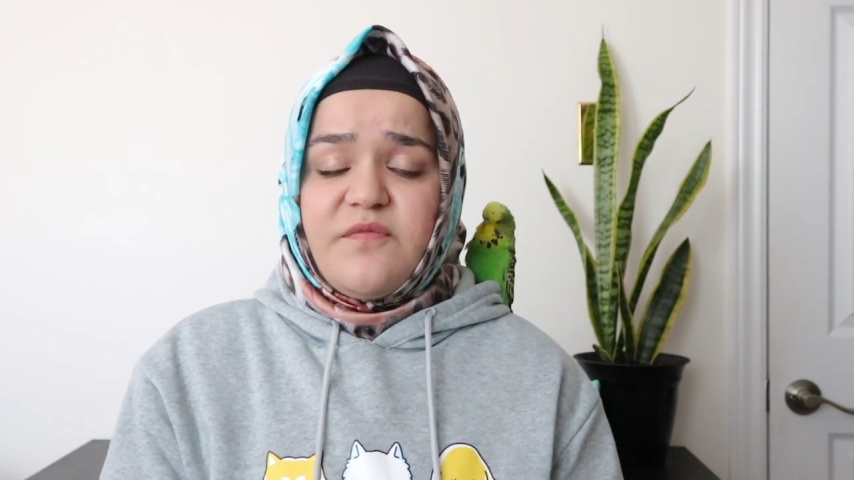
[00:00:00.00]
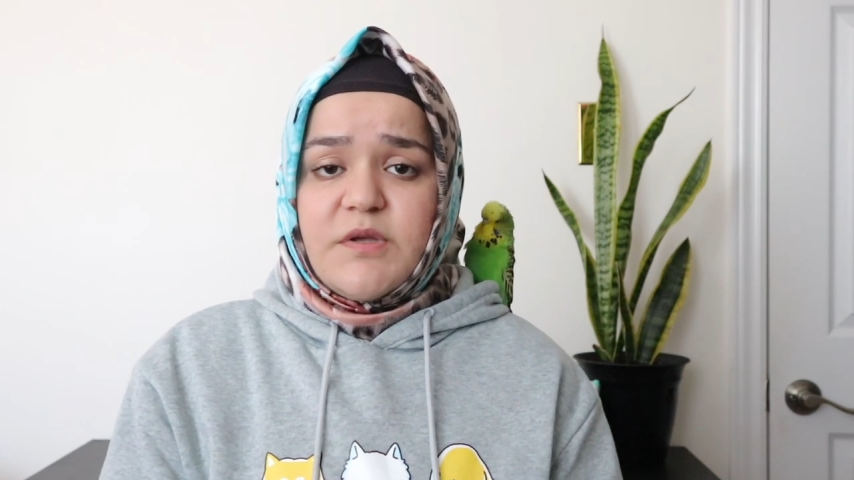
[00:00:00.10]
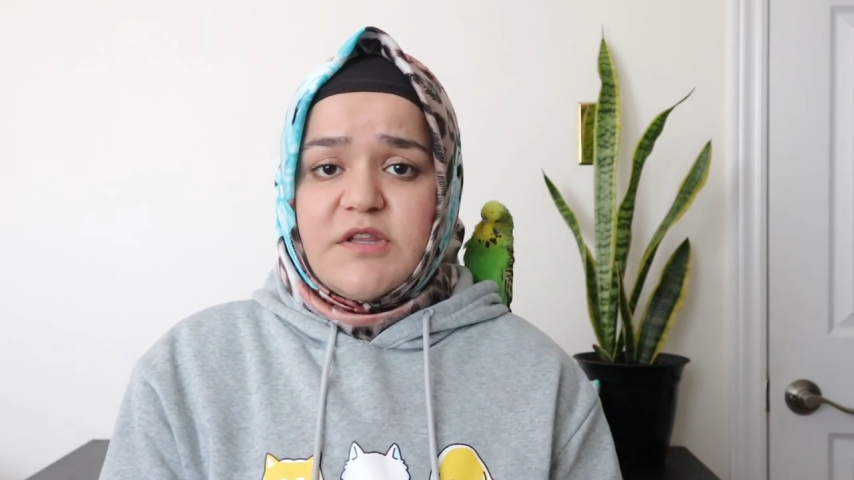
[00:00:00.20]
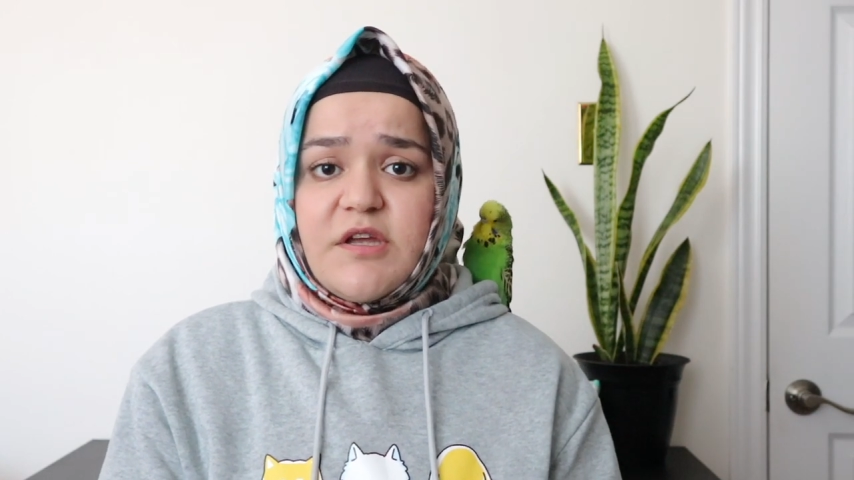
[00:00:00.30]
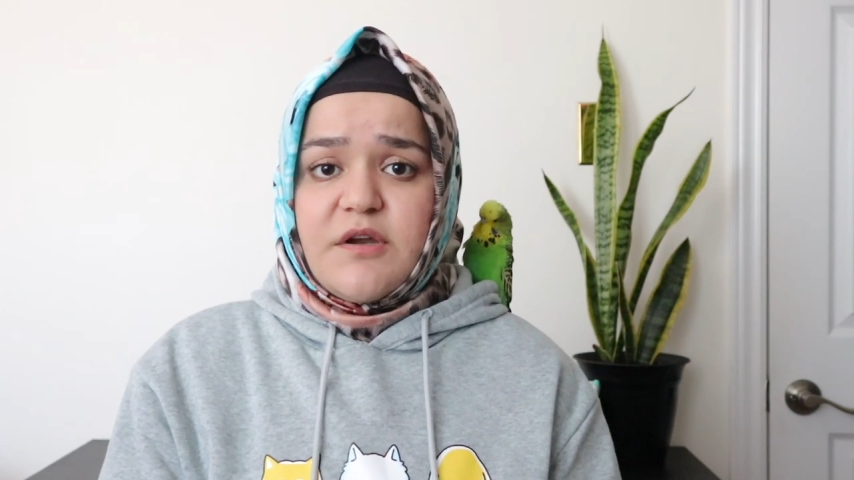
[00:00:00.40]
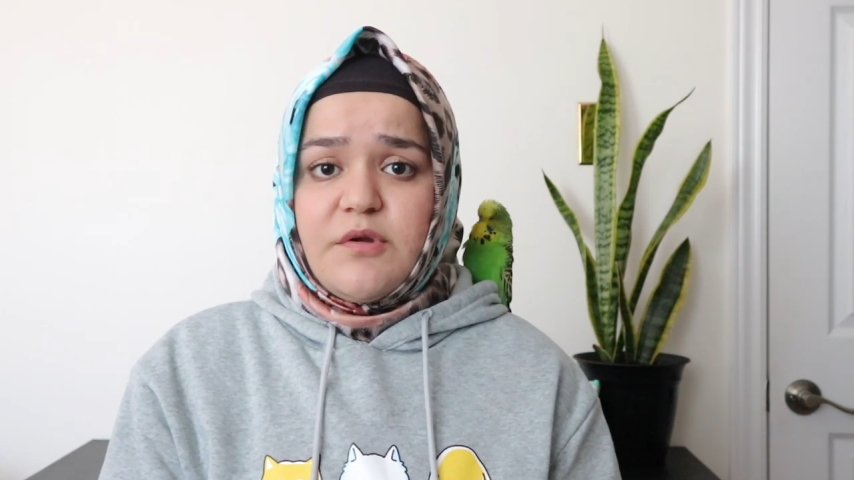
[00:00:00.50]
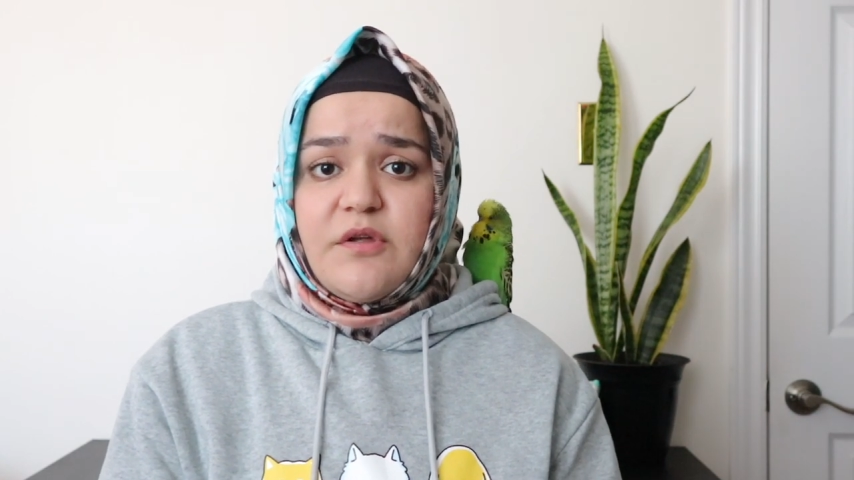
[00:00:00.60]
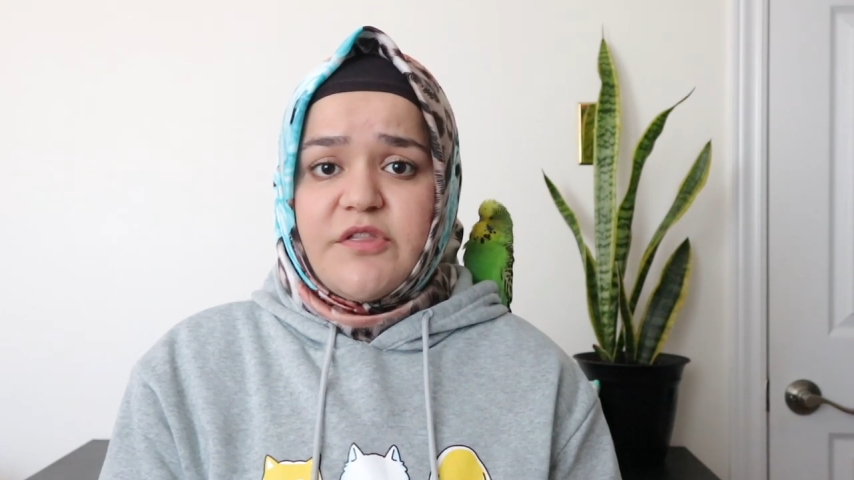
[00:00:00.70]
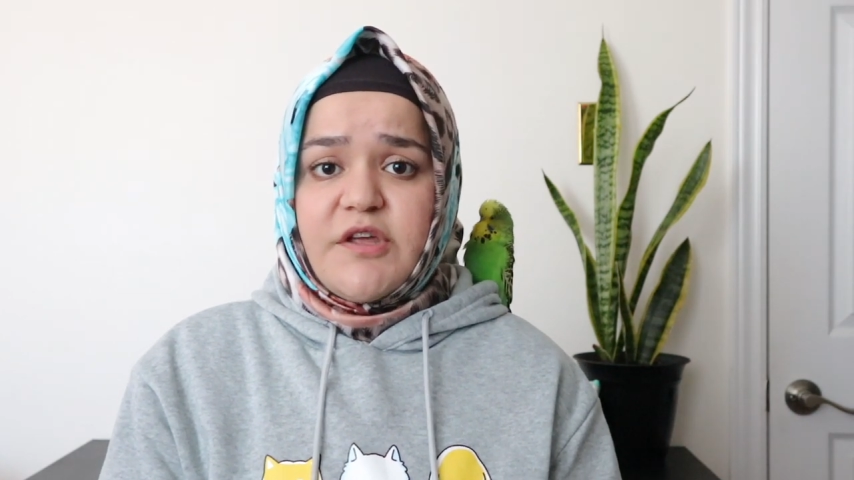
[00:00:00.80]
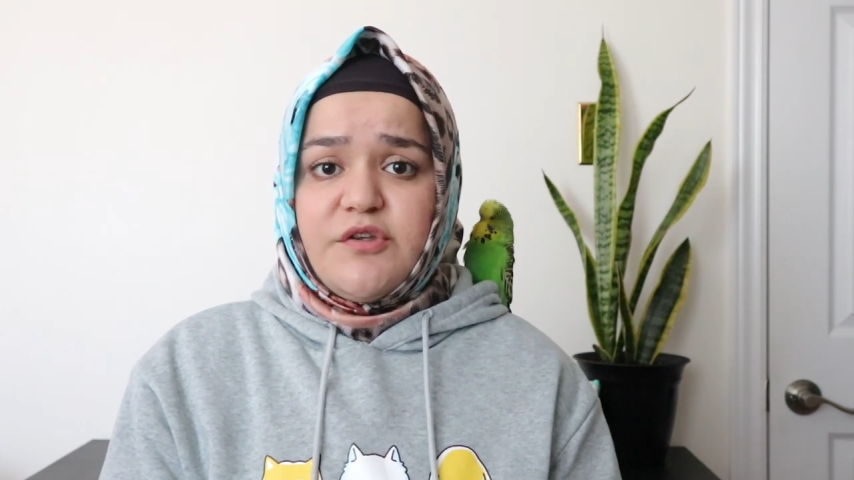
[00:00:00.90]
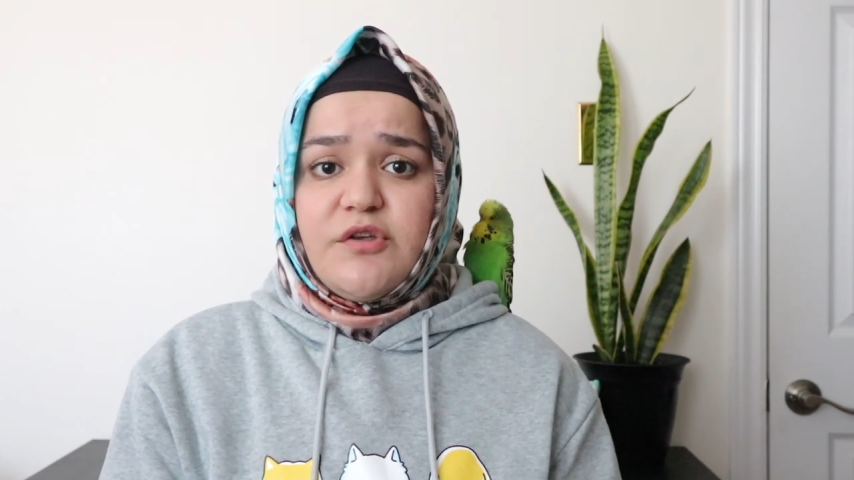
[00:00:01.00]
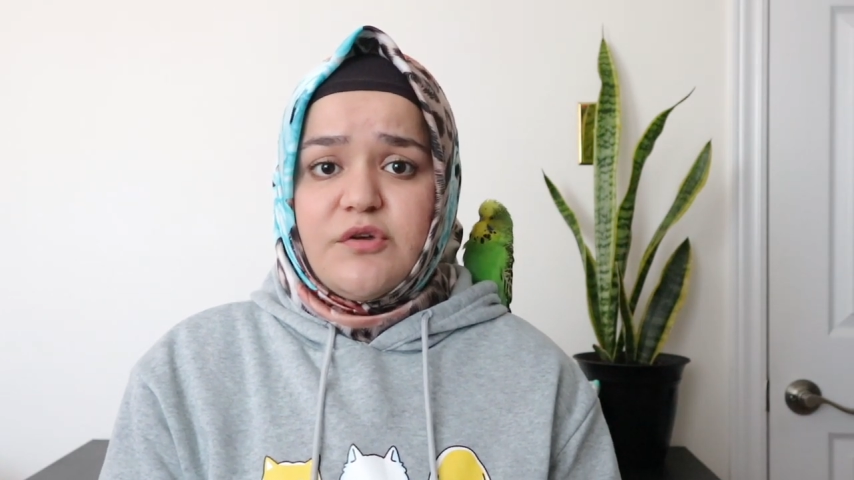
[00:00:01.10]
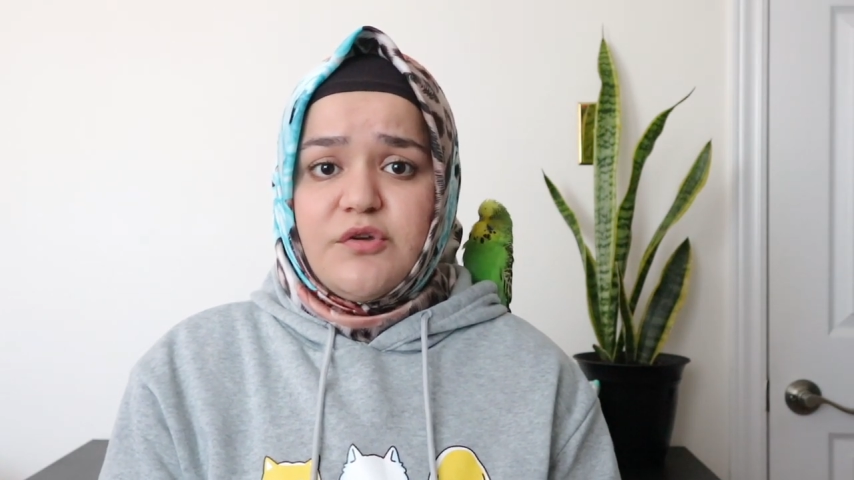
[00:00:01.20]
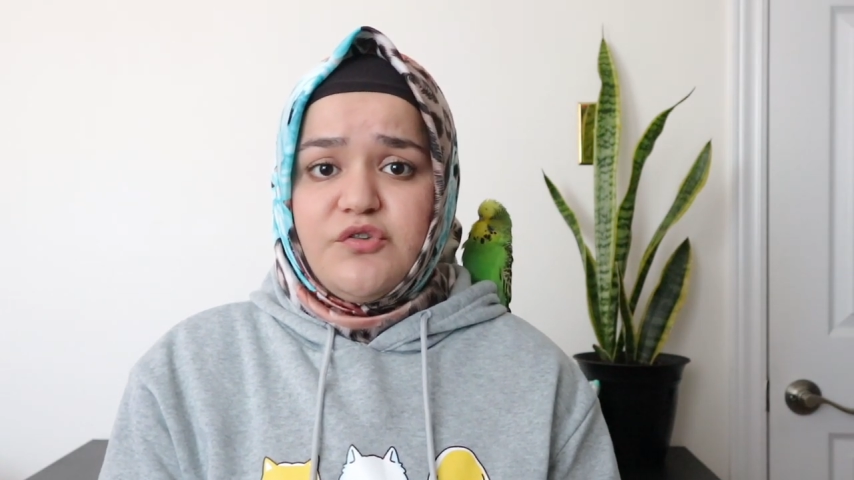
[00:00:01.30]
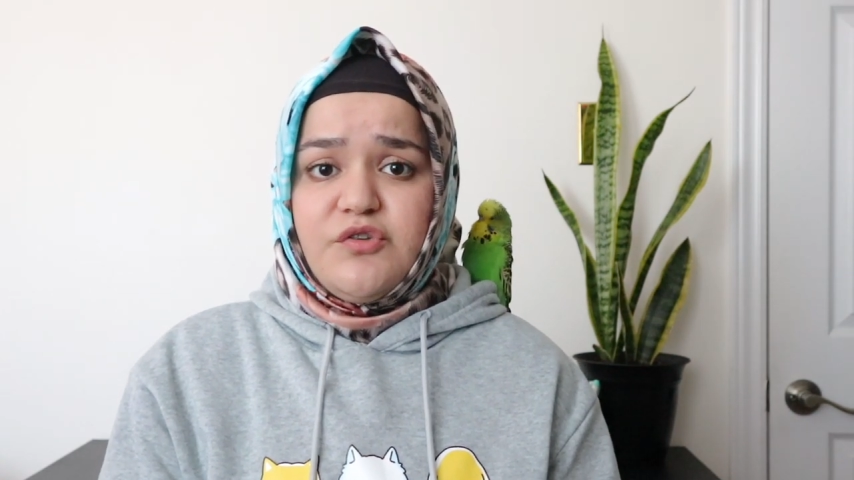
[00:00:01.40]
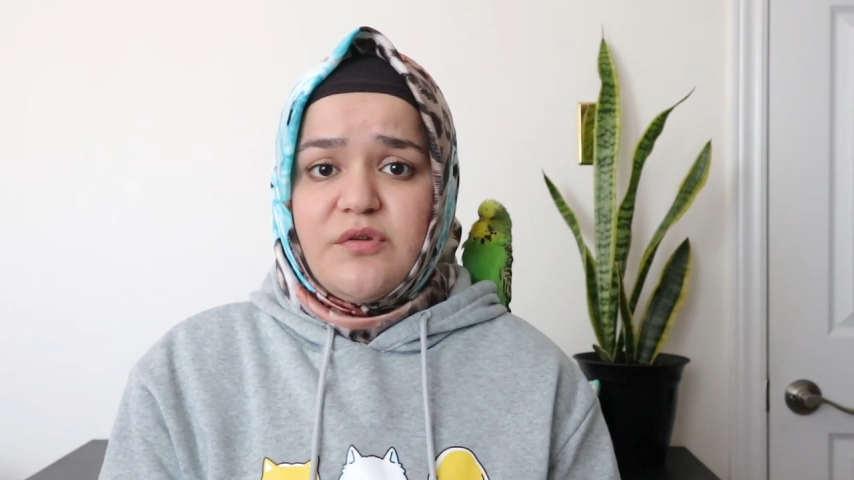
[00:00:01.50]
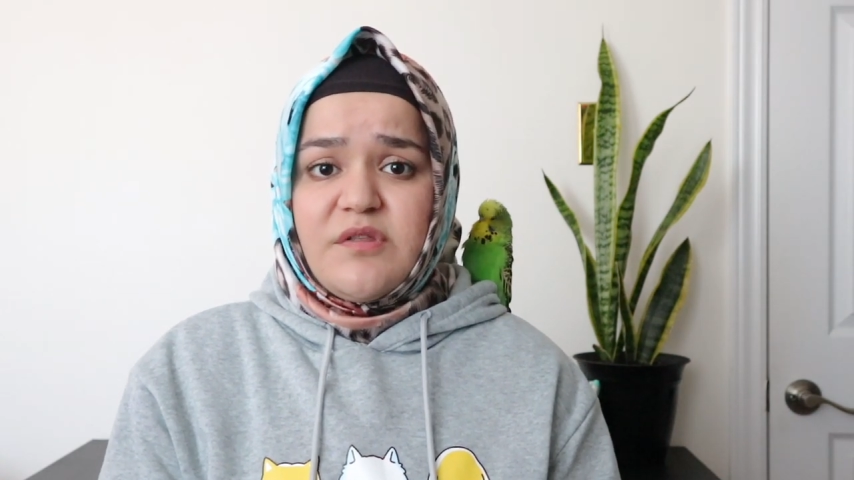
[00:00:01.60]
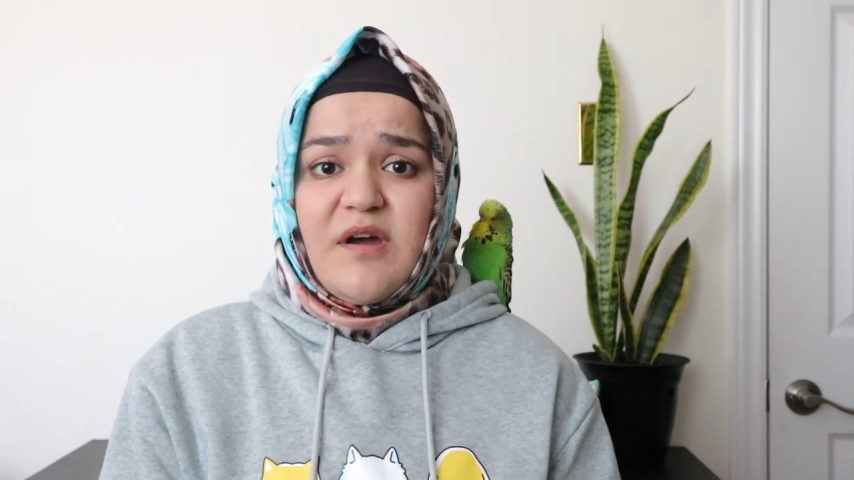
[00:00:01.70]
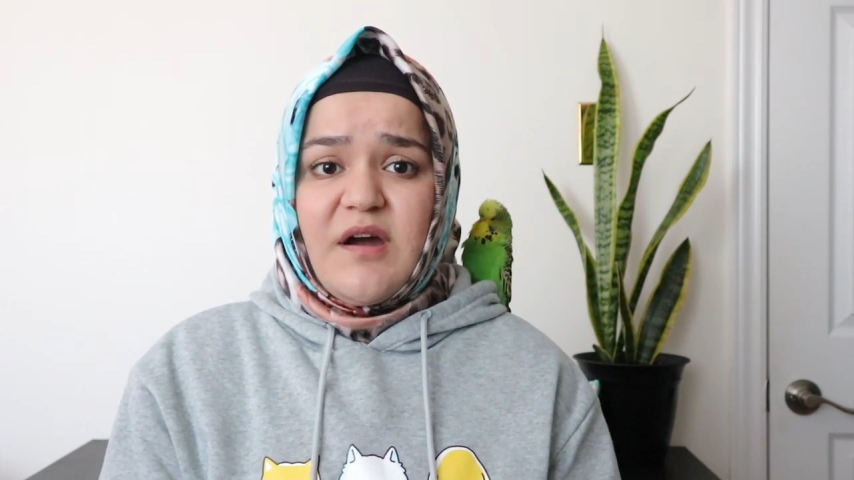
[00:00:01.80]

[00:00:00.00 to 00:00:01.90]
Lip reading: materials that you could use.